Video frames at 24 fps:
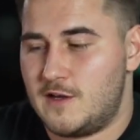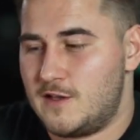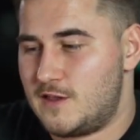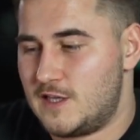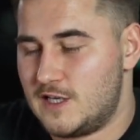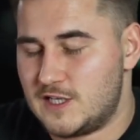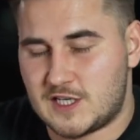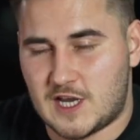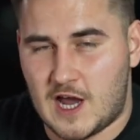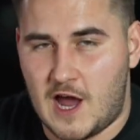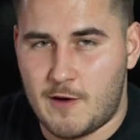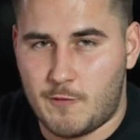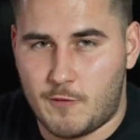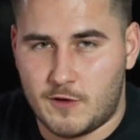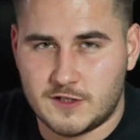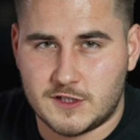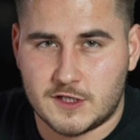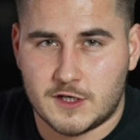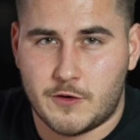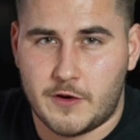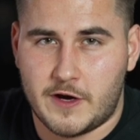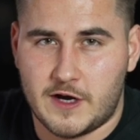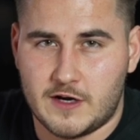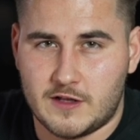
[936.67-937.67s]
This guy wants
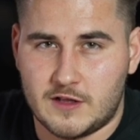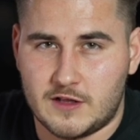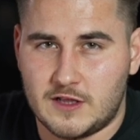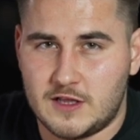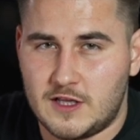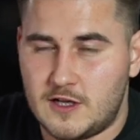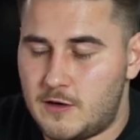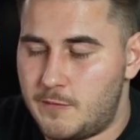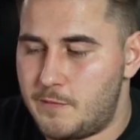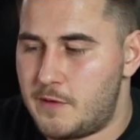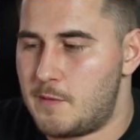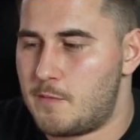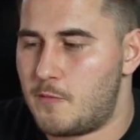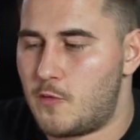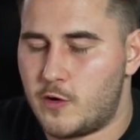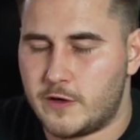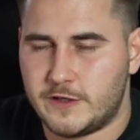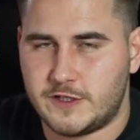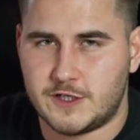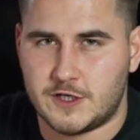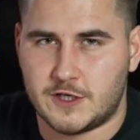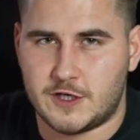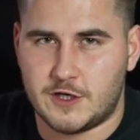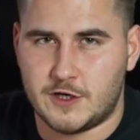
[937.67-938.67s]
to create a little bit more
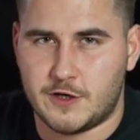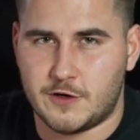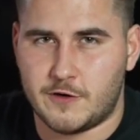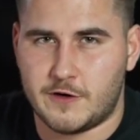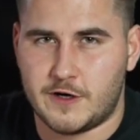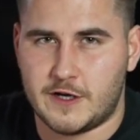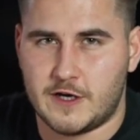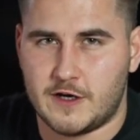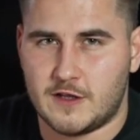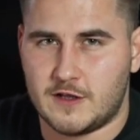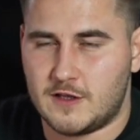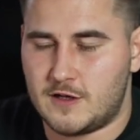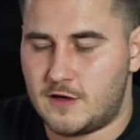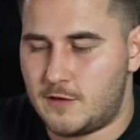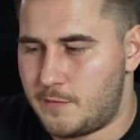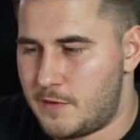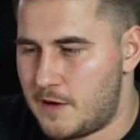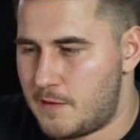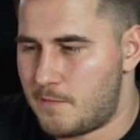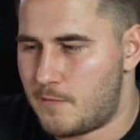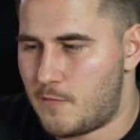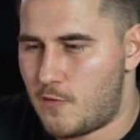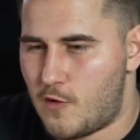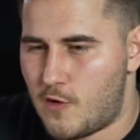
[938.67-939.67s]
security, a little
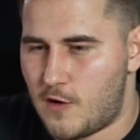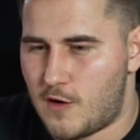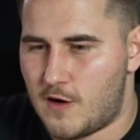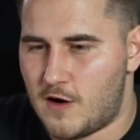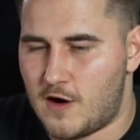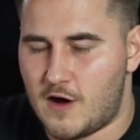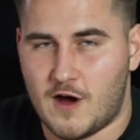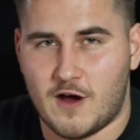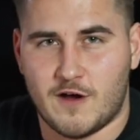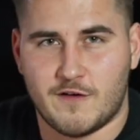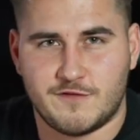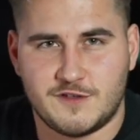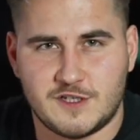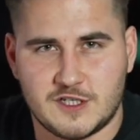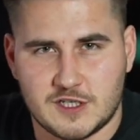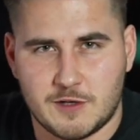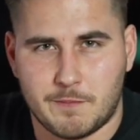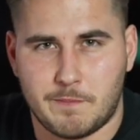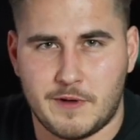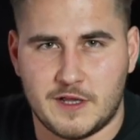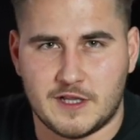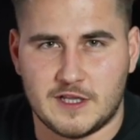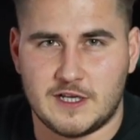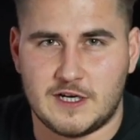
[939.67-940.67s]
bit more of
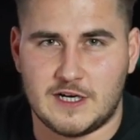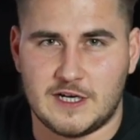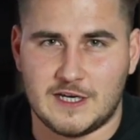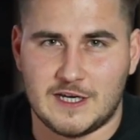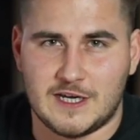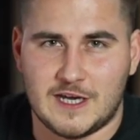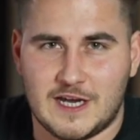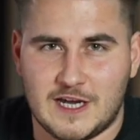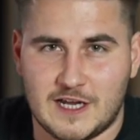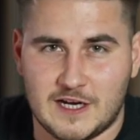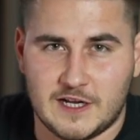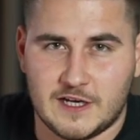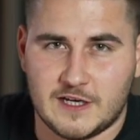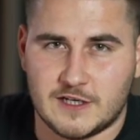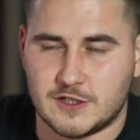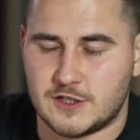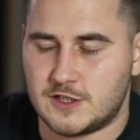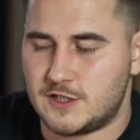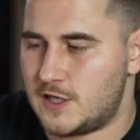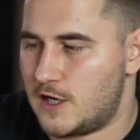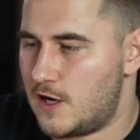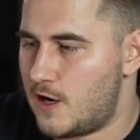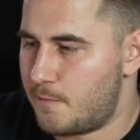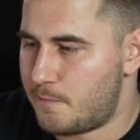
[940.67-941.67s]
stability in
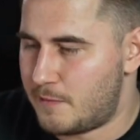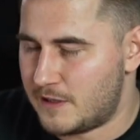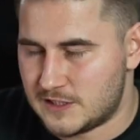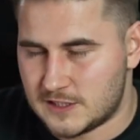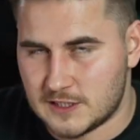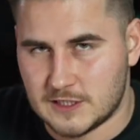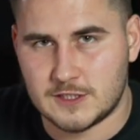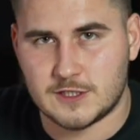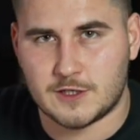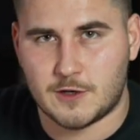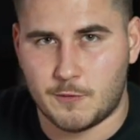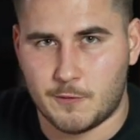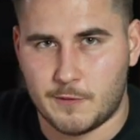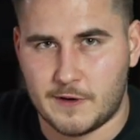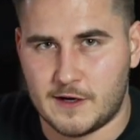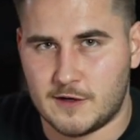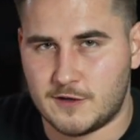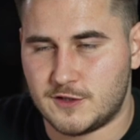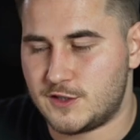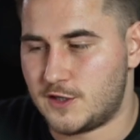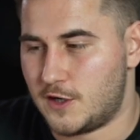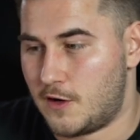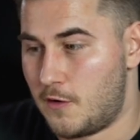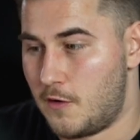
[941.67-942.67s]
his business career.
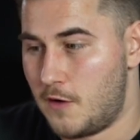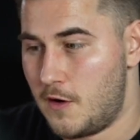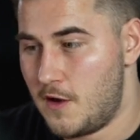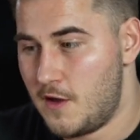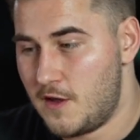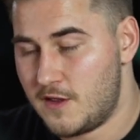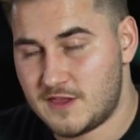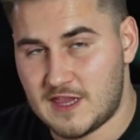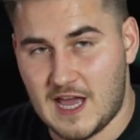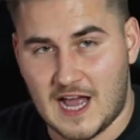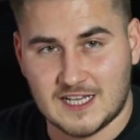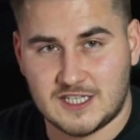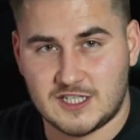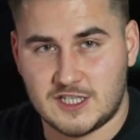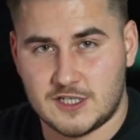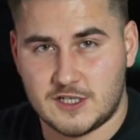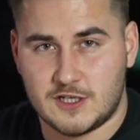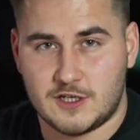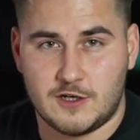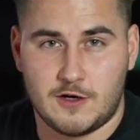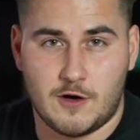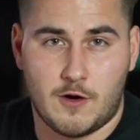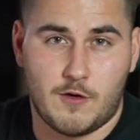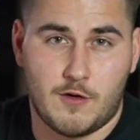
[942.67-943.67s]
So that's,
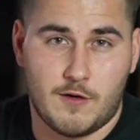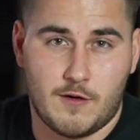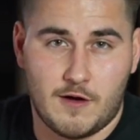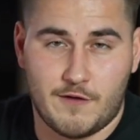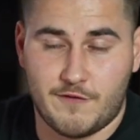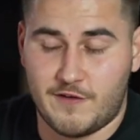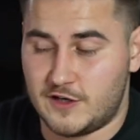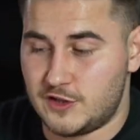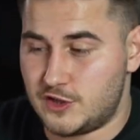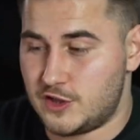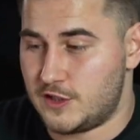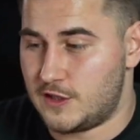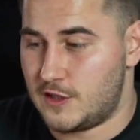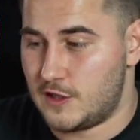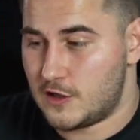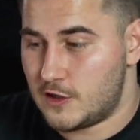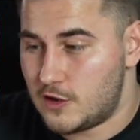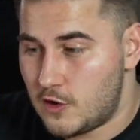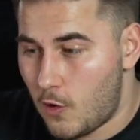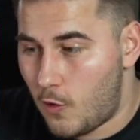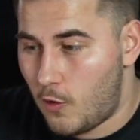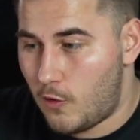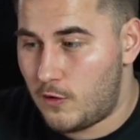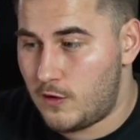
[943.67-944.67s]
eventually the
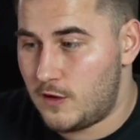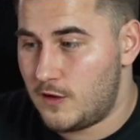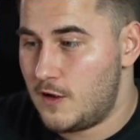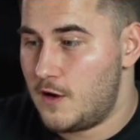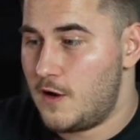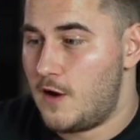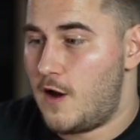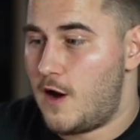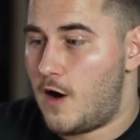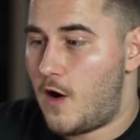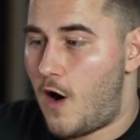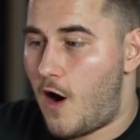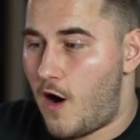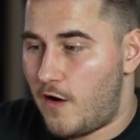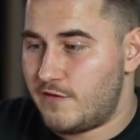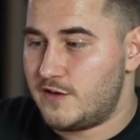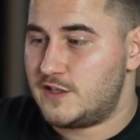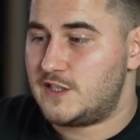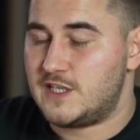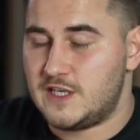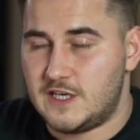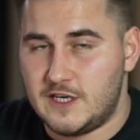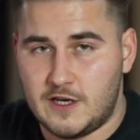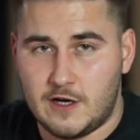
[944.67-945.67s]
goal.
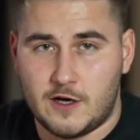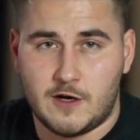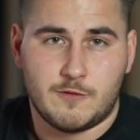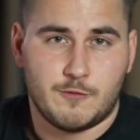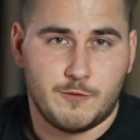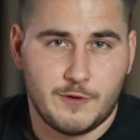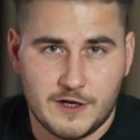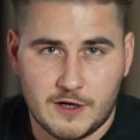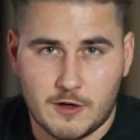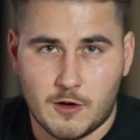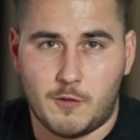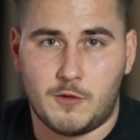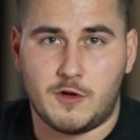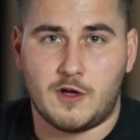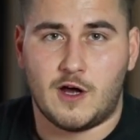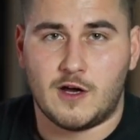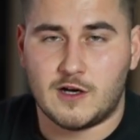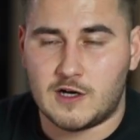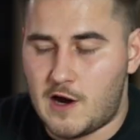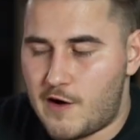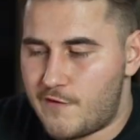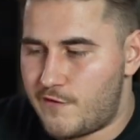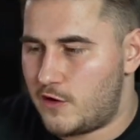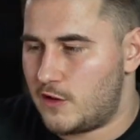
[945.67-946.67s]
Obviously, Rico will
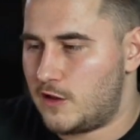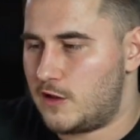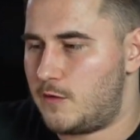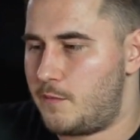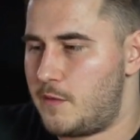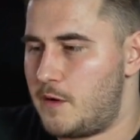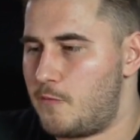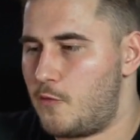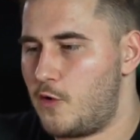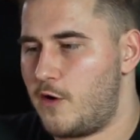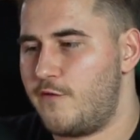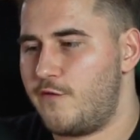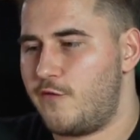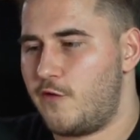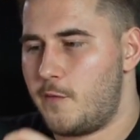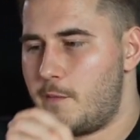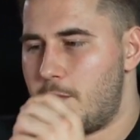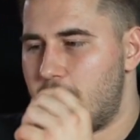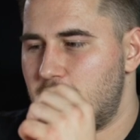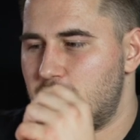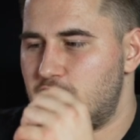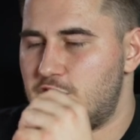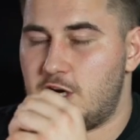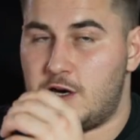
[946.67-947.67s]
uncover a little bit more
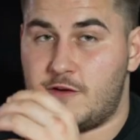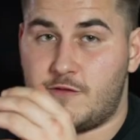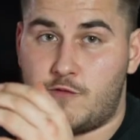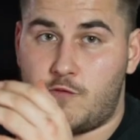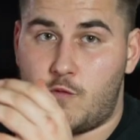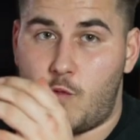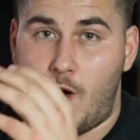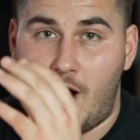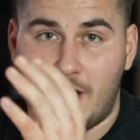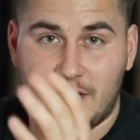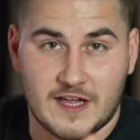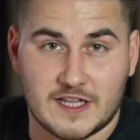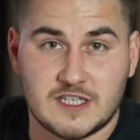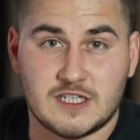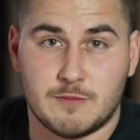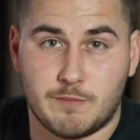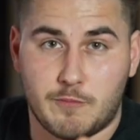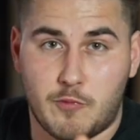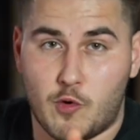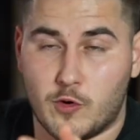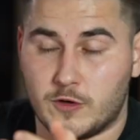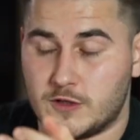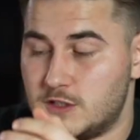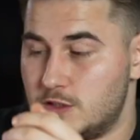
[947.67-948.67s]
information of why that's
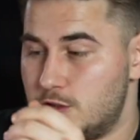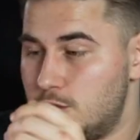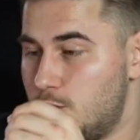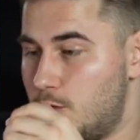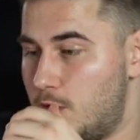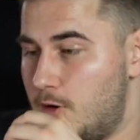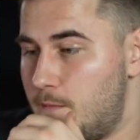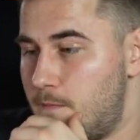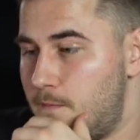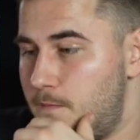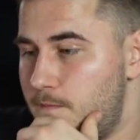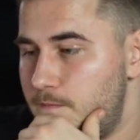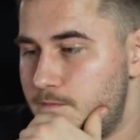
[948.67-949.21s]
important to him.